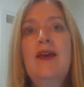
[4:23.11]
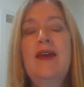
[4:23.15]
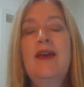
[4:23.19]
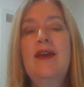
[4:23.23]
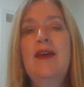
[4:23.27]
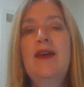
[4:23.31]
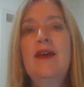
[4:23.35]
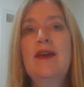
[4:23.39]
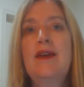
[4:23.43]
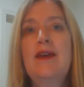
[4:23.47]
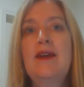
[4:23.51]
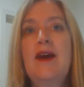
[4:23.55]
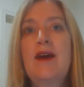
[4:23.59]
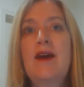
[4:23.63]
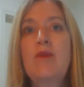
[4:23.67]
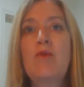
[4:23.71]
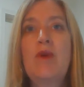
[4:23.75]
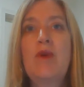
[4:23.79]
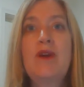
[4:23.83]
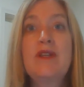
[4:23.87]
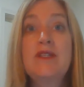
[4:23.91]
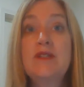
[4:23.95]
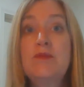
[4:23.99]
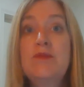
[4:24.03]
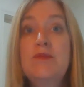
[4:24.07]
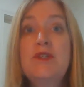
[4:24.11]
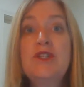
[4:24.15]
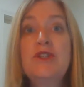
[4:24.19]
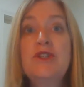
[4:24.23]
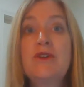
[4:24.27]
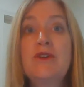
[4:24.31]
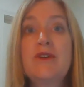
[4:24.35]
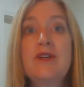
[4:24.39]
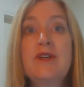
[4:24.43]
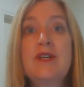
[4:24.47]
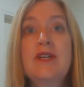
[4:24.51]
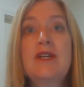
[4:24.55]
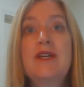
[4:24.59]
and I wanted to be
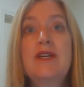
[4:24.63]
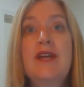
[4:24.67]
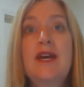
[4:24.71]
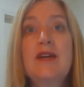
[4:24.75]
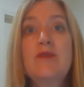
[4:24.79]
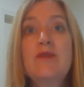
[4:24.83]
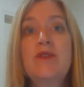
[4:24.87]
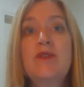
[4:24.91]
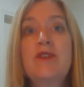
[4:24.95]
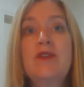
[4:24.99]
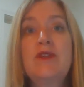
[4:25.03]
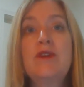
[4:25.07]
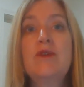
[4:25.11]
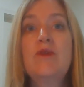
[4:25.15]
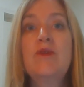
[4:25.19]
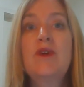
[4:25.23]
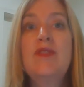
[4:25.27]
sure and connect with you.